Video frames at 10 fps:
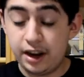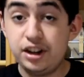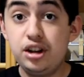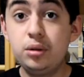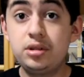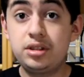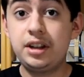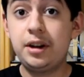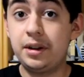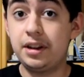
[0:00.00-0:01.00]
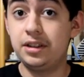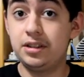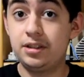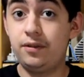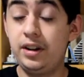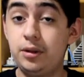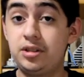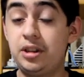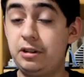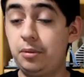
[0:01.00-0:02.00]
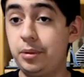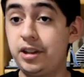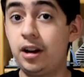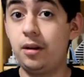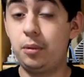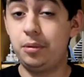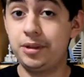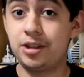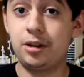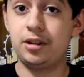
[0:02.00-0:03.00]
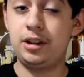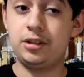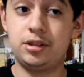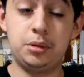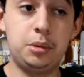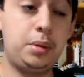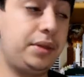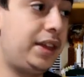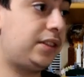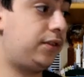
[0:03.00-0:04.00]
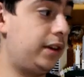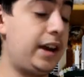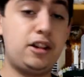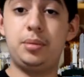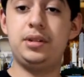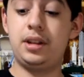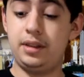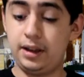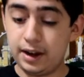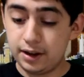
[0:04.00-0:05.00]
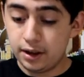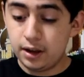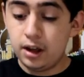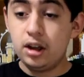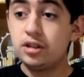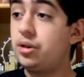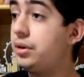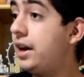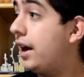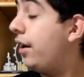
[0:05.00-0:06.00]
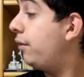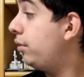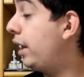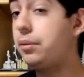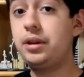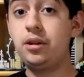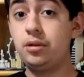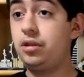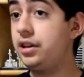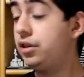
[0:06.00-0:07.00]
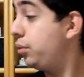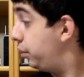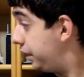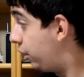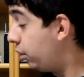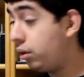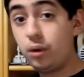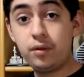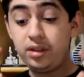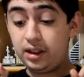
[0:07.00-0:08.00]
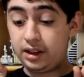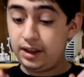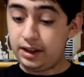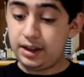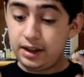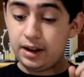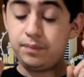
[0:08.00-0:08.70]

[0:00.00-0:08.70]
A new series, video series, will be taught will be starting soon, but that's for announcements at the end. So yeah, like we usually do, we go over the key